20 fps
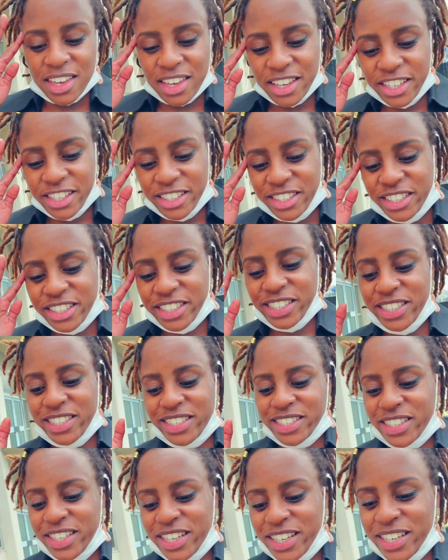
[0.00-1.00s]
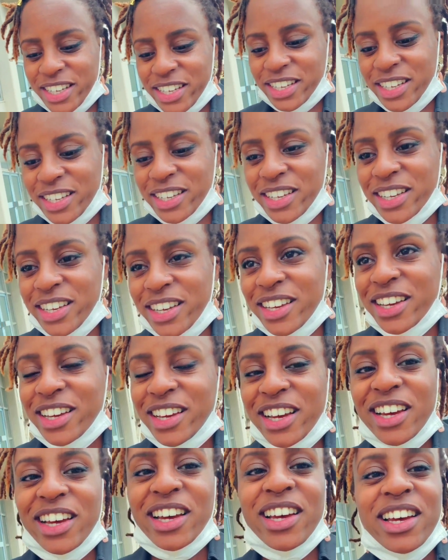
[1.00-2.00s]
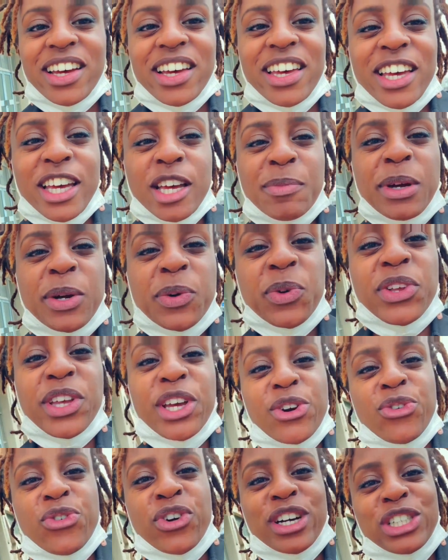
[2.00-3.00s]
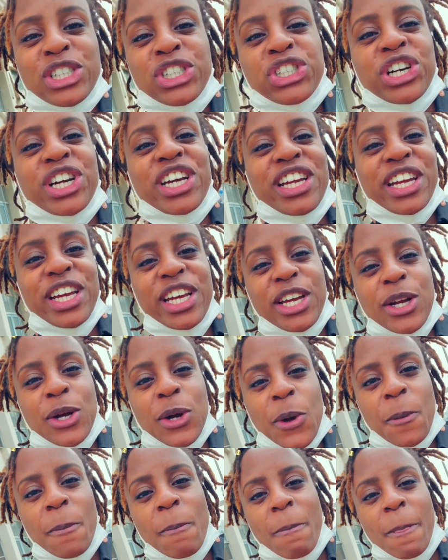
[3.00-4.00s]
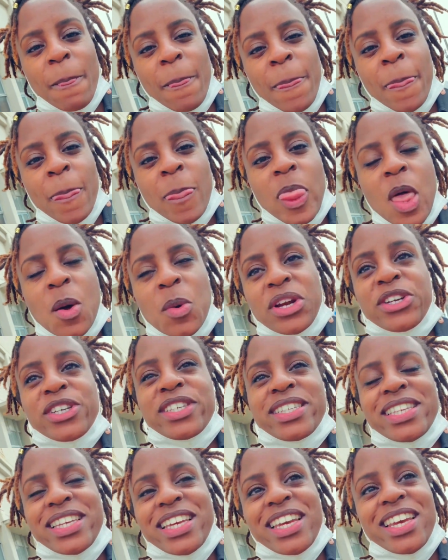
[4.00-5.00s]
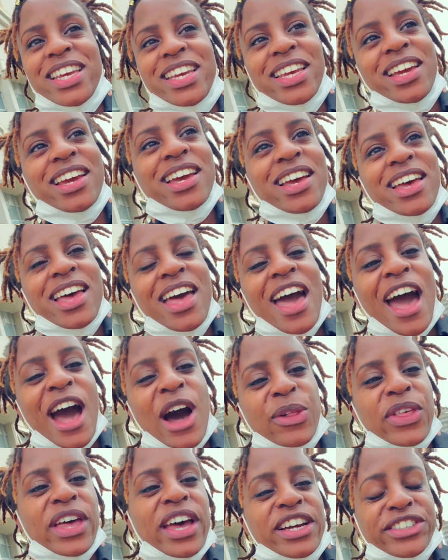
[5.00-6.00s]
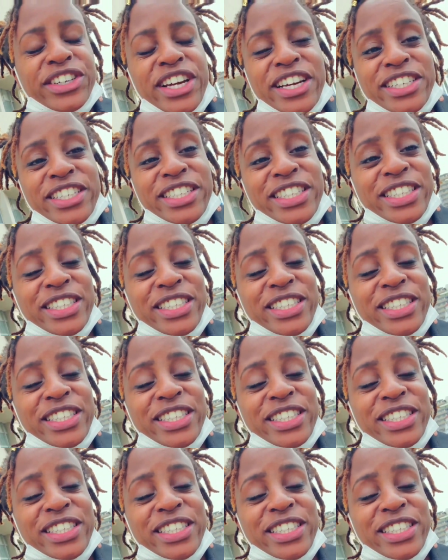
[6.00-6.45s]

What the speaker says: is just, it can be really frustrating when you see how the education